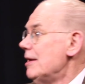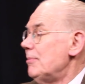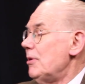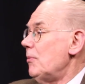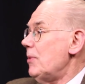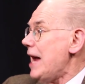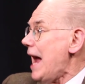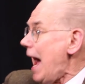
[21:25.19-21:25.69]

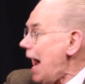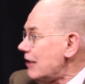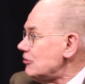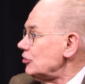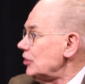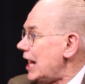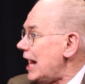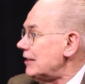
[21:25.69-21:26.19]
but we
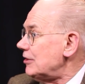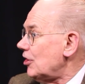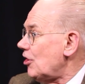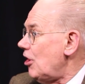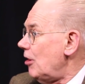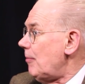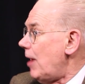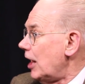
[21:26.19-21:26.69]
actually had to
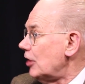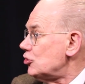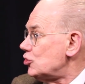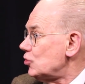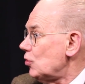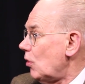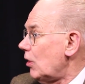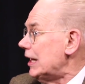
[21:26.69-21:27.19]
come
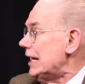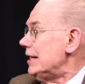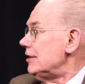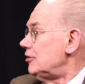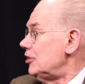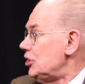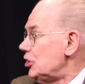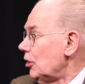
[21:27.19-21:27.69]
onshore
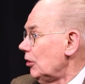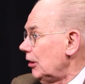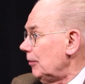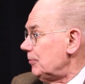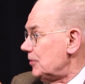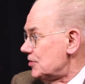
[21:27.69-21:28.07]
into Europe.